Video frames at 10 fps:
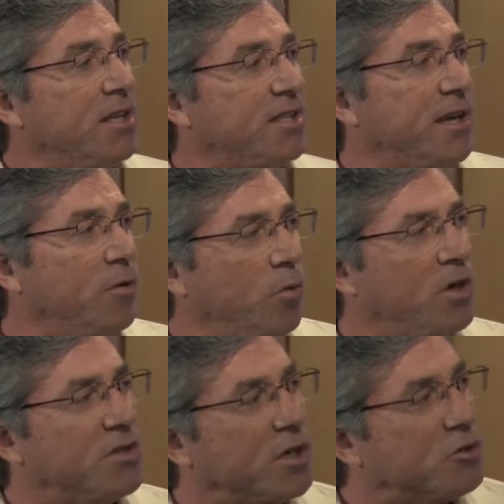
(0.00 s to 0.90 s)
and say,
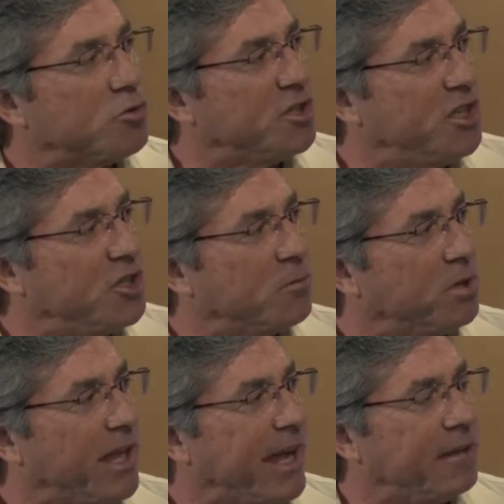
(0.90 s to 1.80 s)
what is our strategic
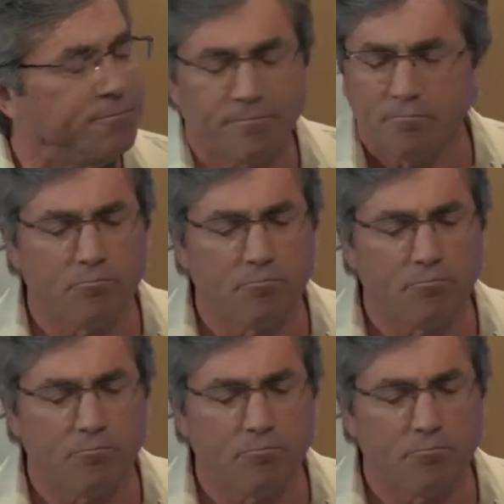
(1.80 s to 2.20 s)
plan?